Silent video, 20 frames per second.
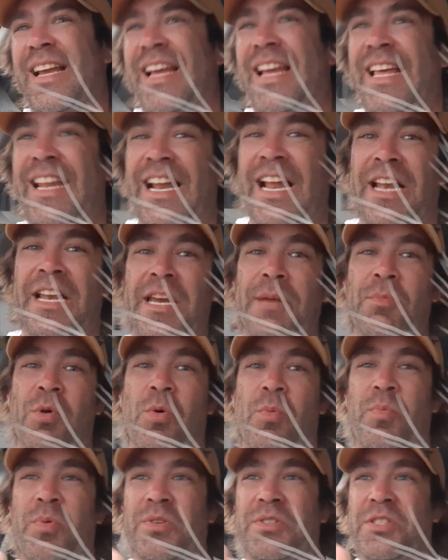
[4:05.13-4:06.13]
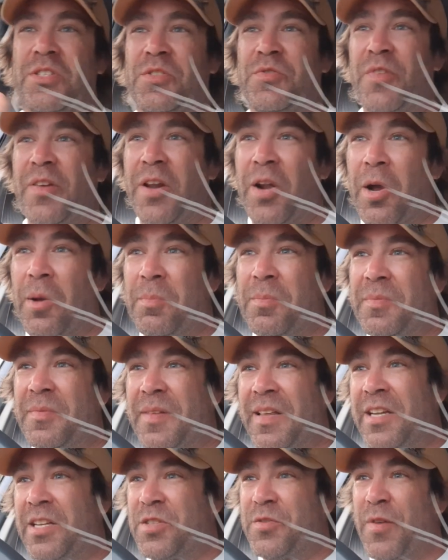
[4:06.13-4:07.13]
And then Nemo puts his fin up,
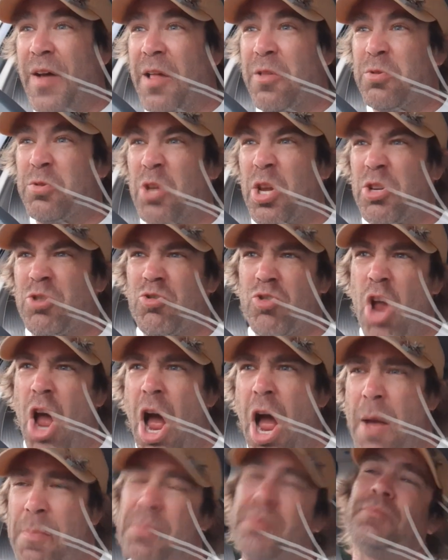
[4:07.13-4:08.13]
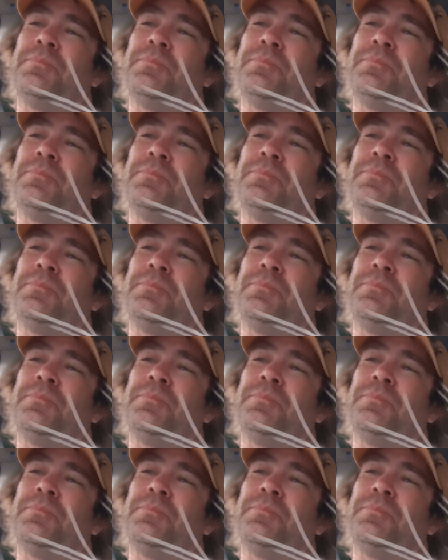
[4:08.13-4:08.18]
and his father's like, stop!